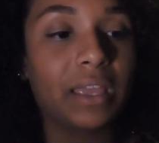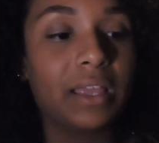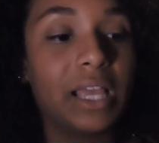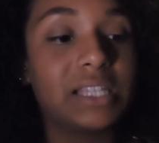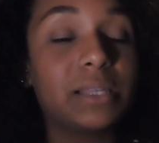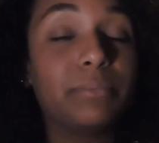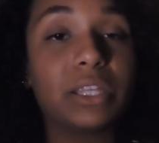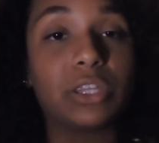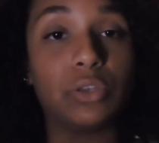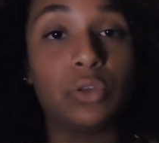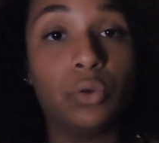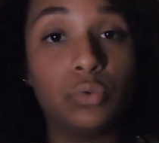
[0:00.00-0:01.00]
it's something
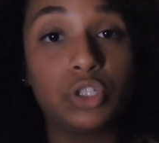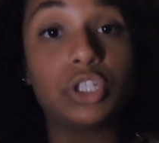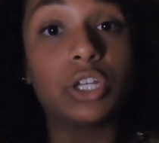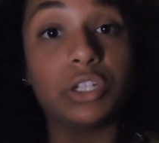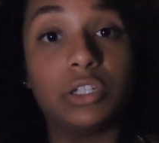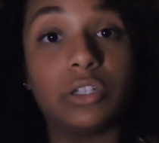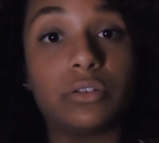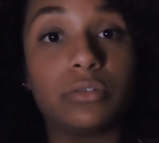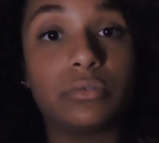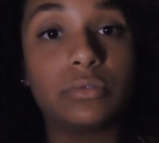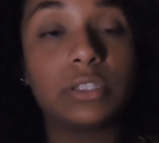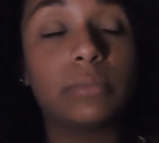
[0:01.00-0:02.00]
you should
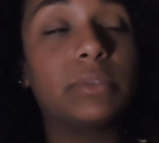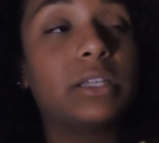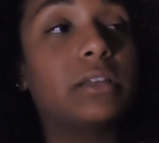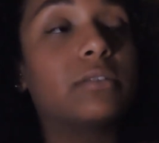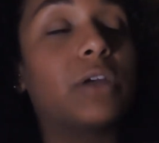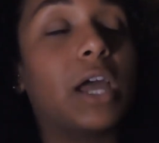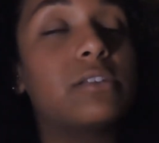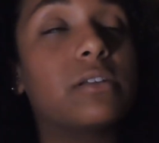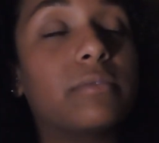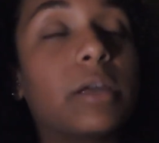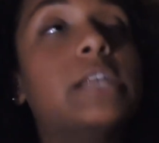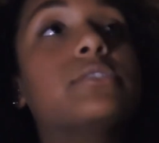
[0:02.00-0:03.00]
do.
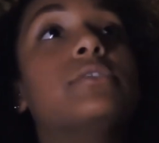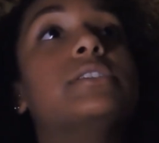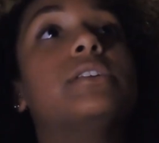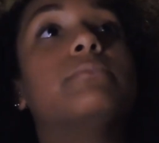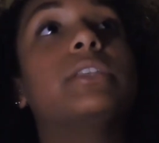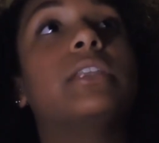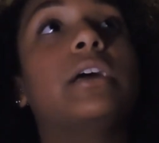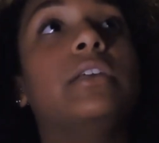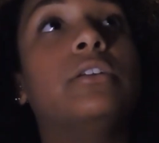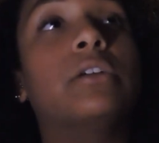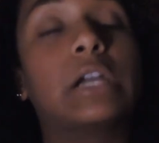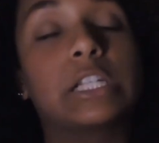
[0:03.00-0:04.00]
Graduating from high school is something that
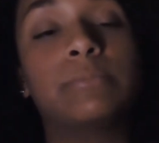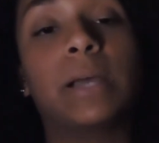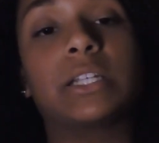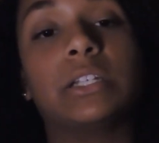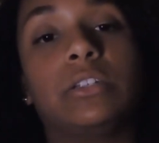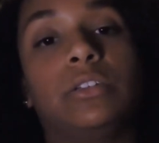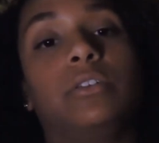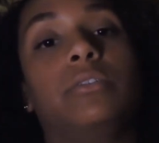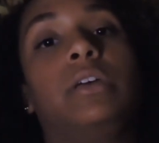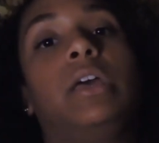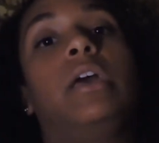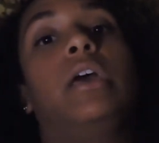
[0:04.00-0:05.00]
you're expected to
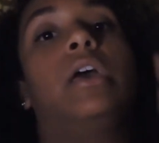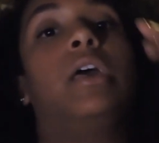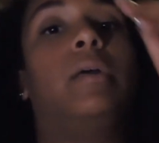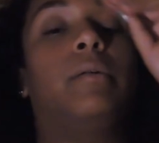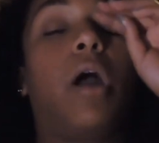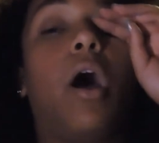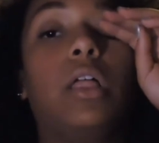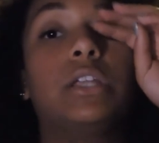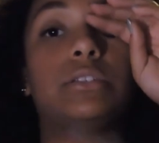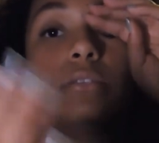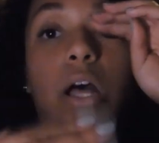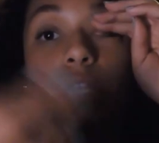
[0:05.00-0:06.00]
do.
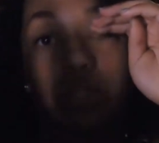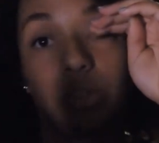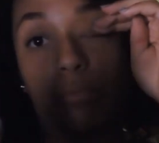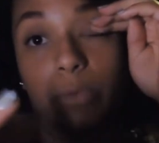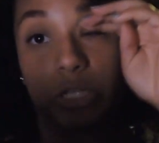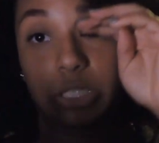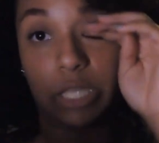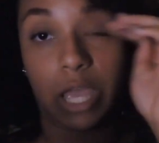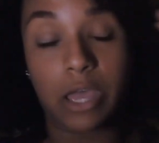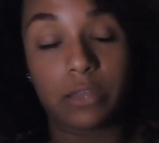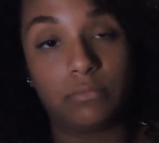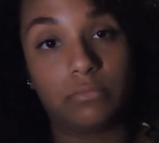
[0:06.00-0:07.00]
College, not so much
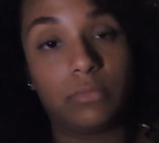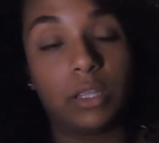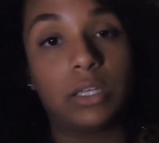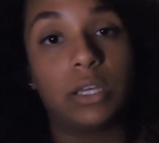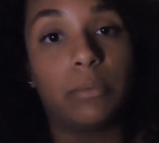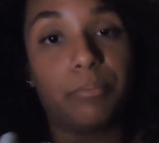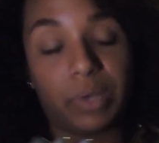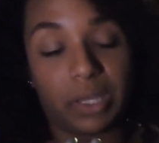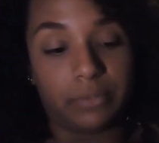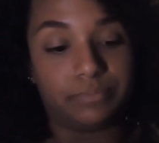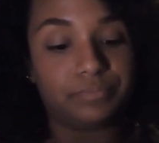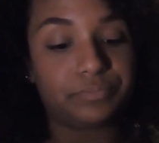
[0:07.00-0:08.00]
yet.
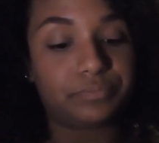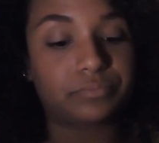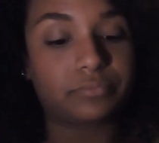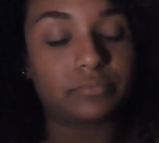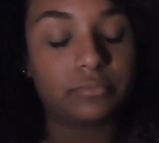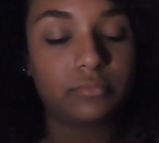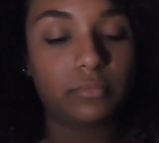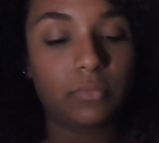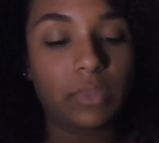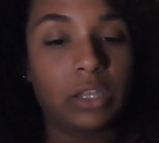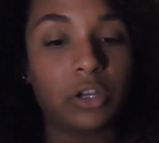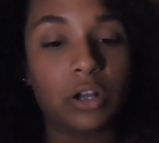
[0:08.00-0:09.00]
But
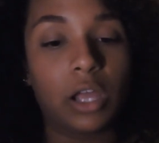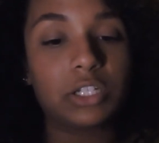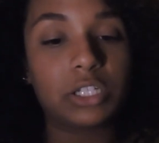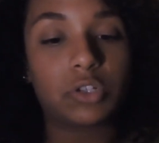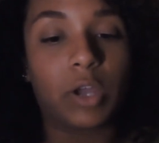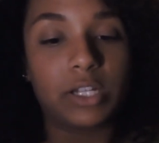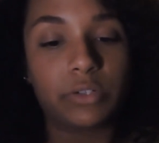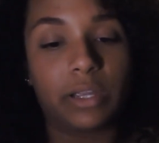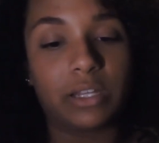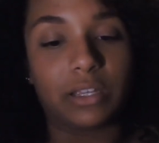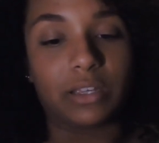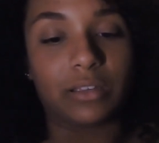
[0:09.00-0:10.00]
you're not just
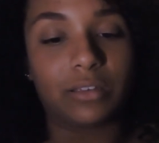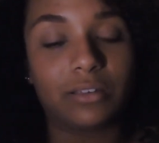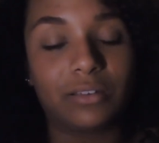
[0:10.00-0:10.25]
graduating